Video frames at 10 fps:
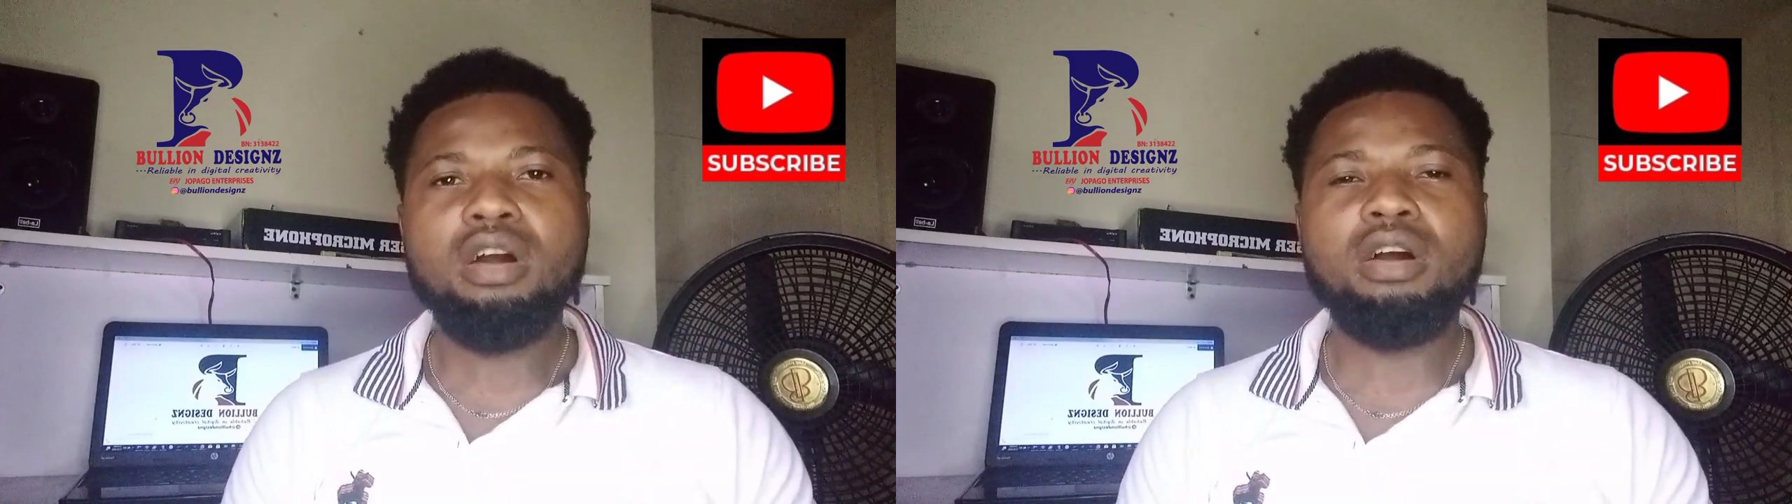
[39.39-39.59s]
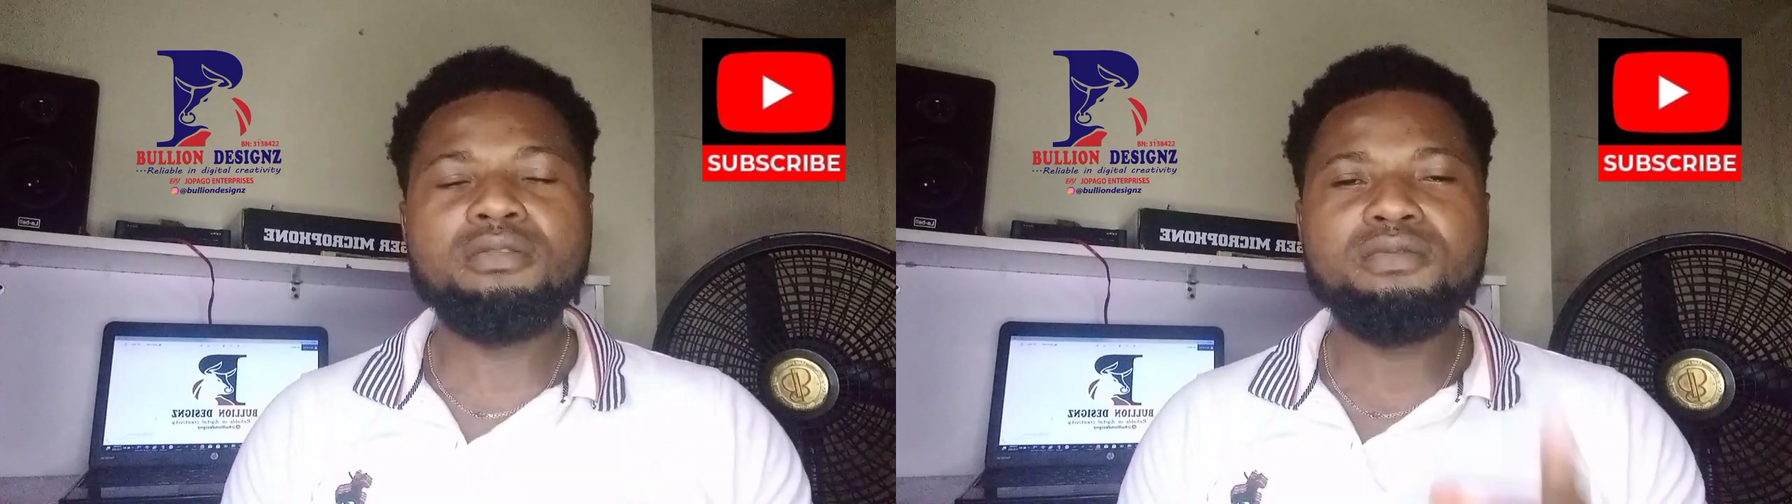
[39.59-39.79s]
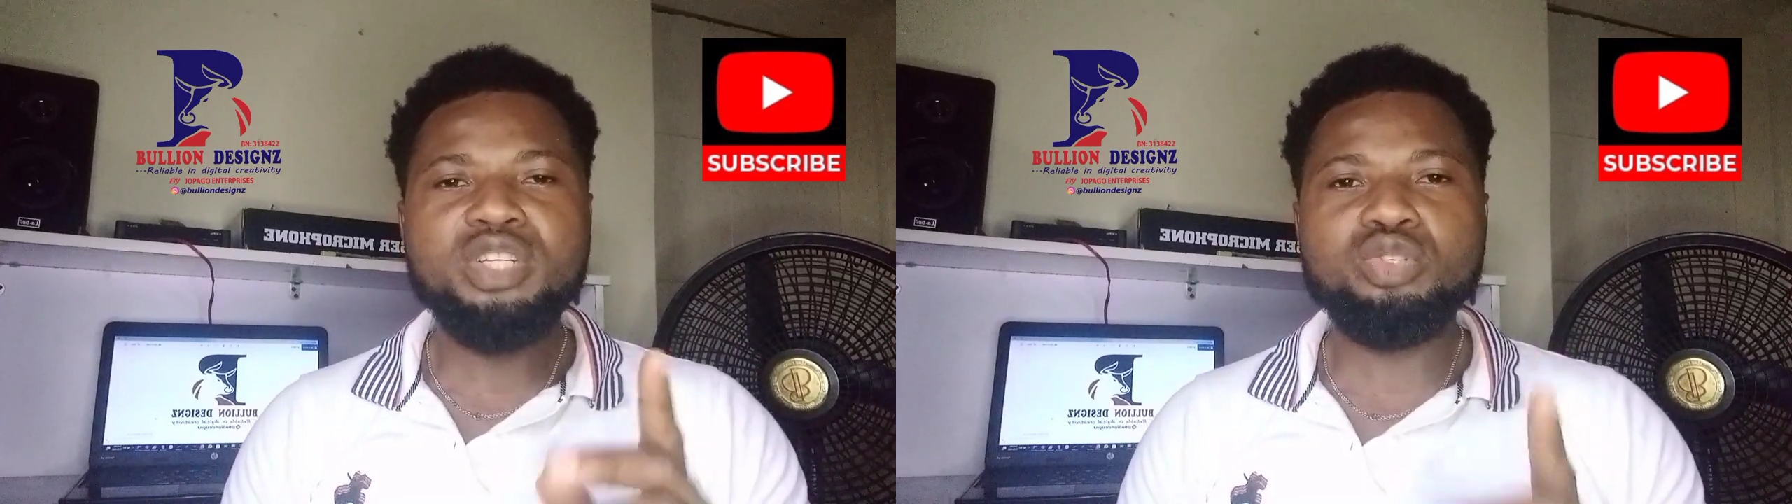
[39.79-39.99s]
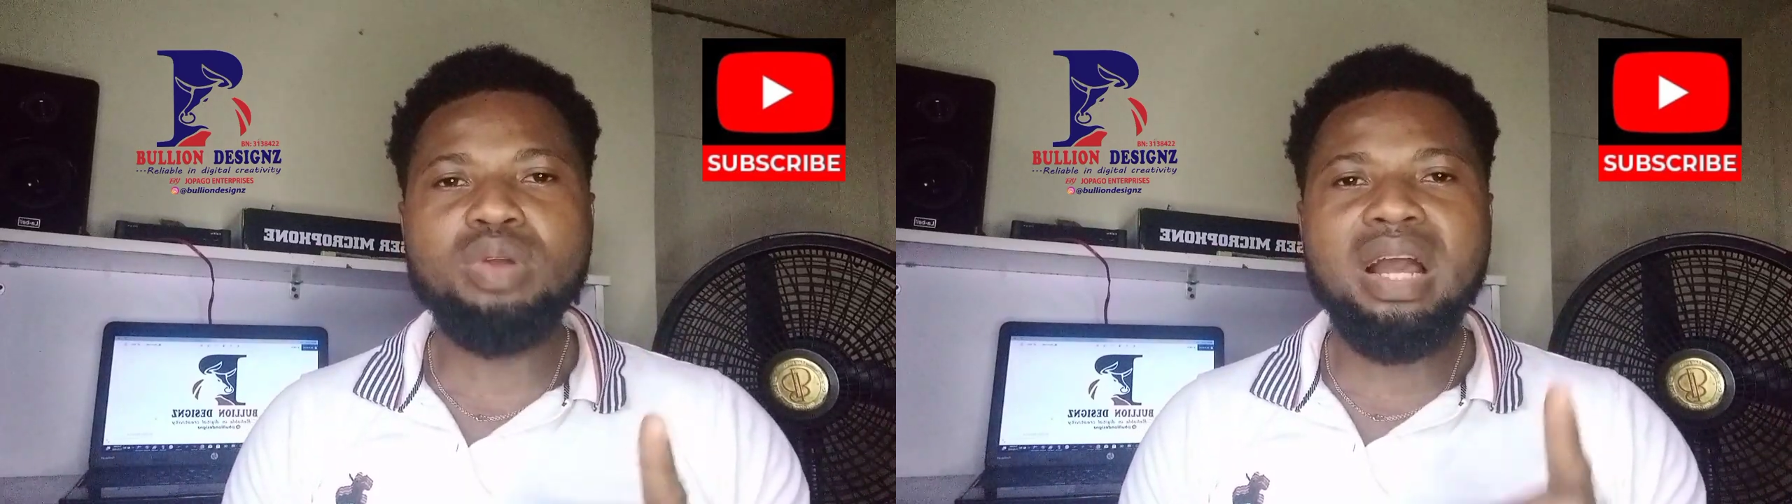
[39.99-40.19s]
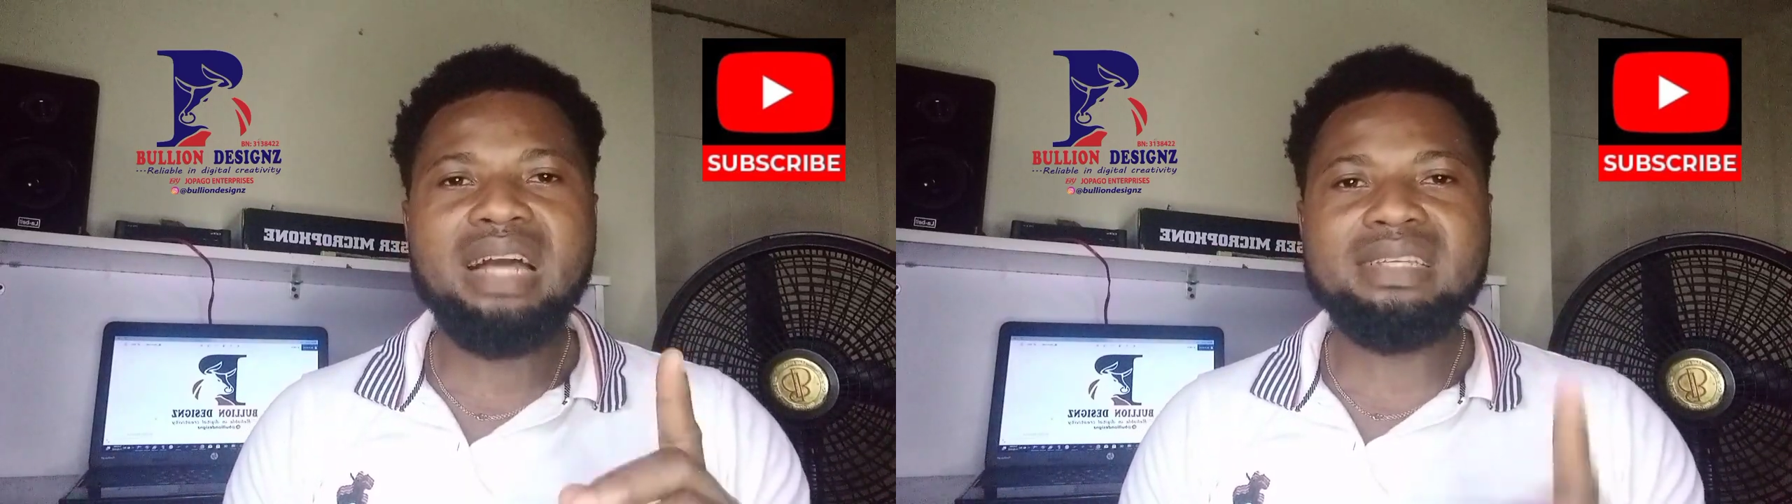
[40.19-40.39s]
on
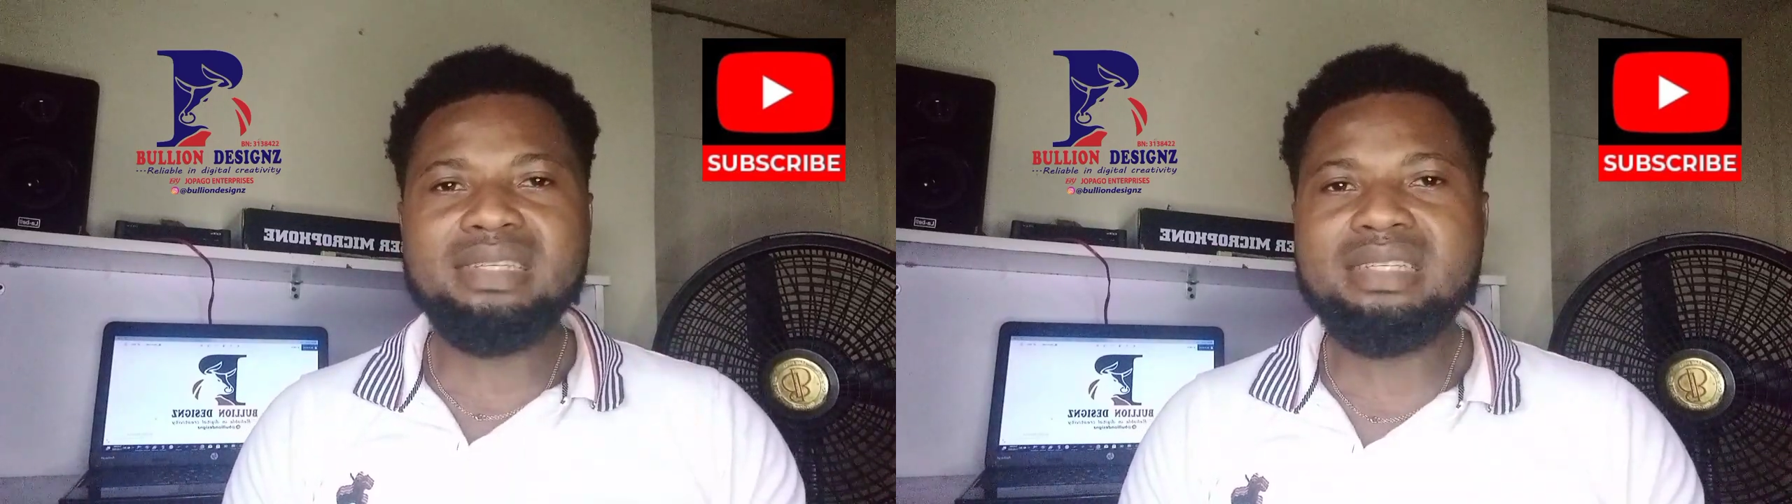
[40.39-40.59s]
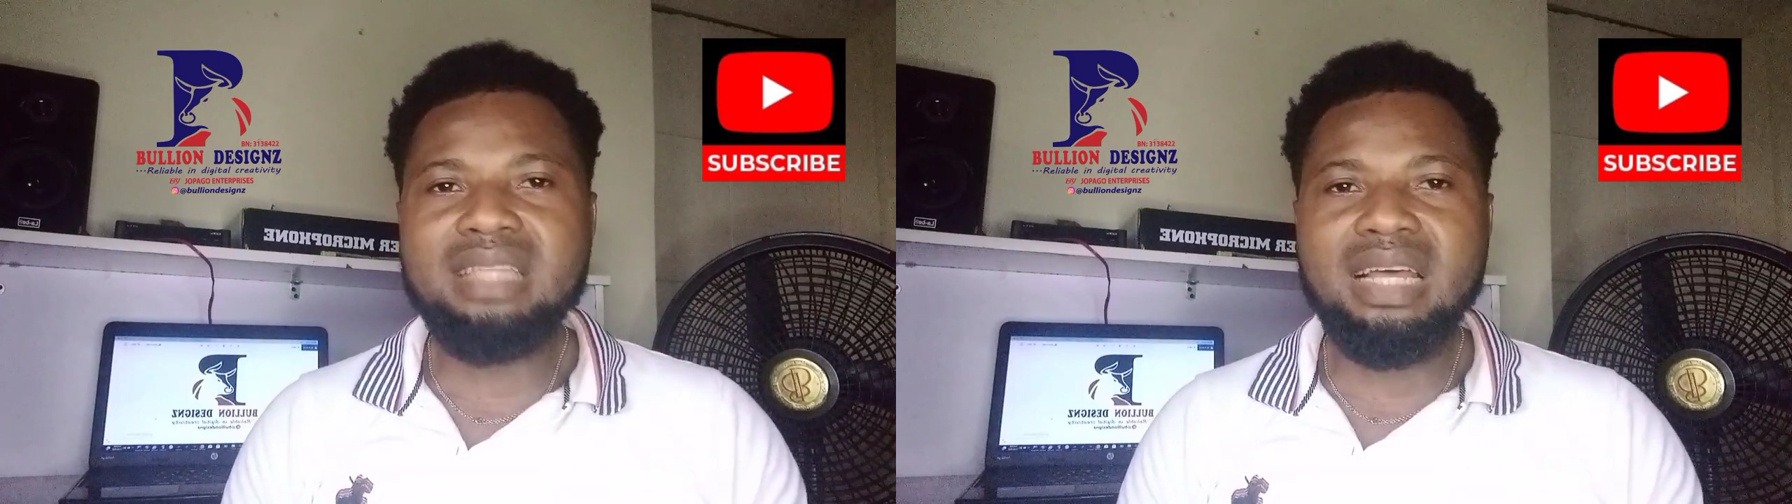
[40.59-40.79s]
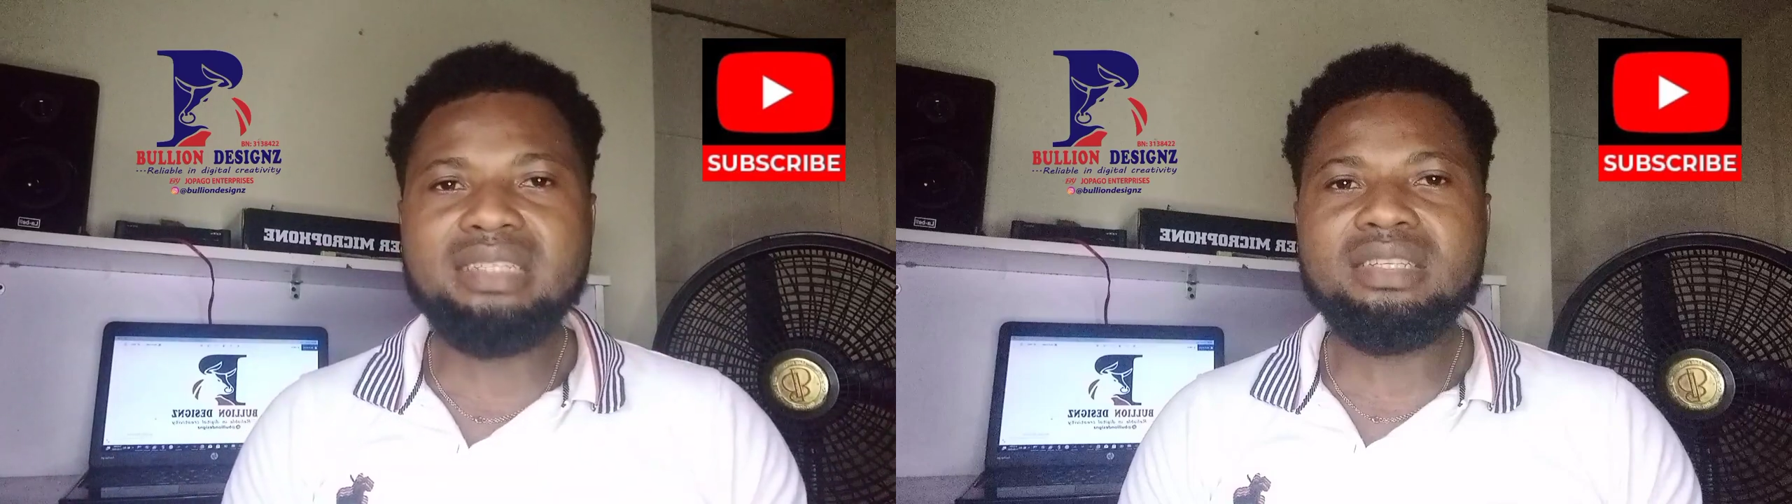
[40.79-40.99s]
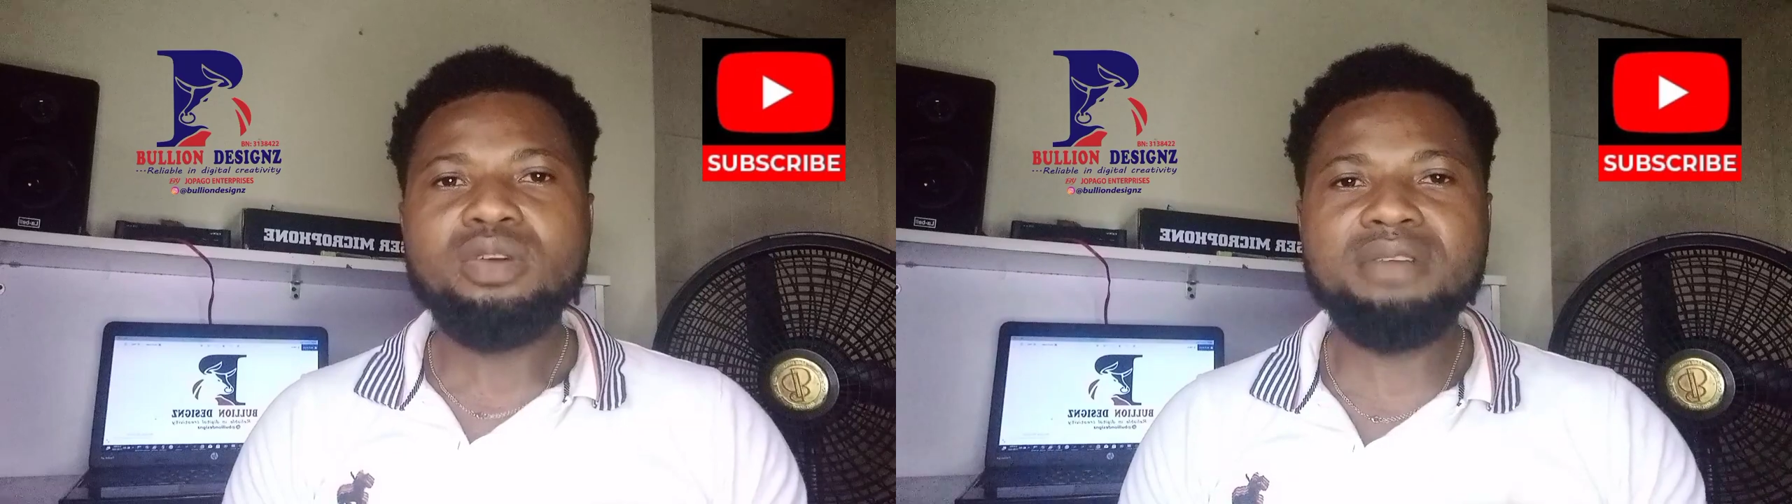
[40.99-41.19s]
virtual assistant,